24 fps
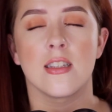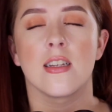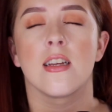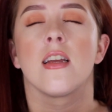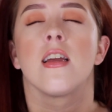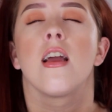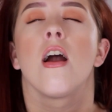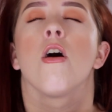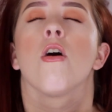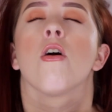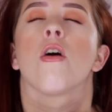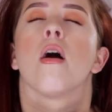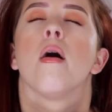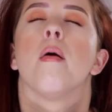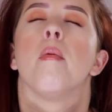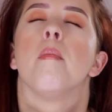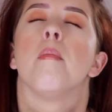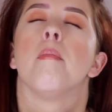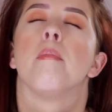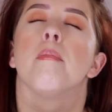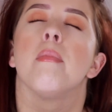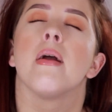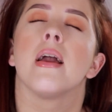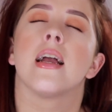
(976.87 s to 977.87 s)
They are
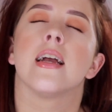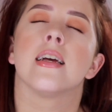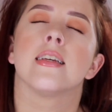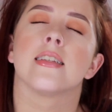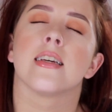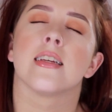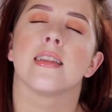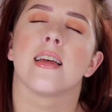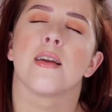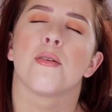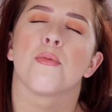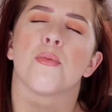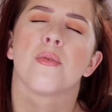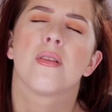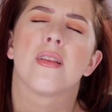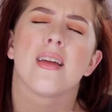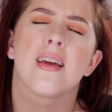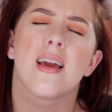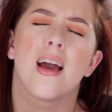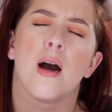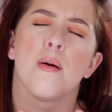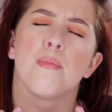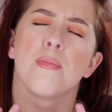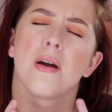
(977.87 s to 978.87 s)
amazing. They
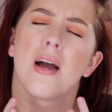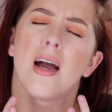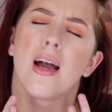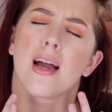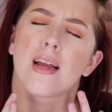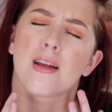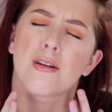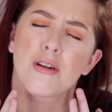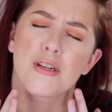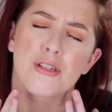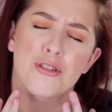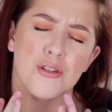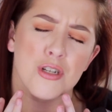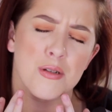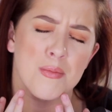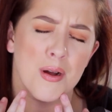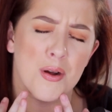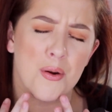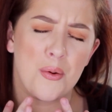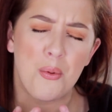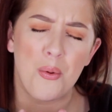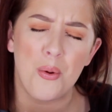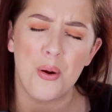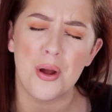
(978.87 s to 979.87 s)
really help at controlling
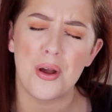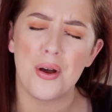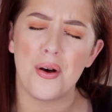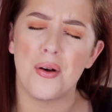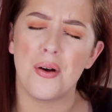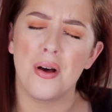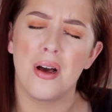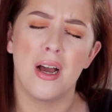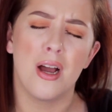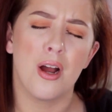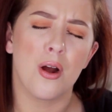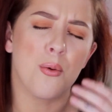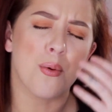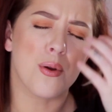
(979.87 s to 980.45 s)
my oil,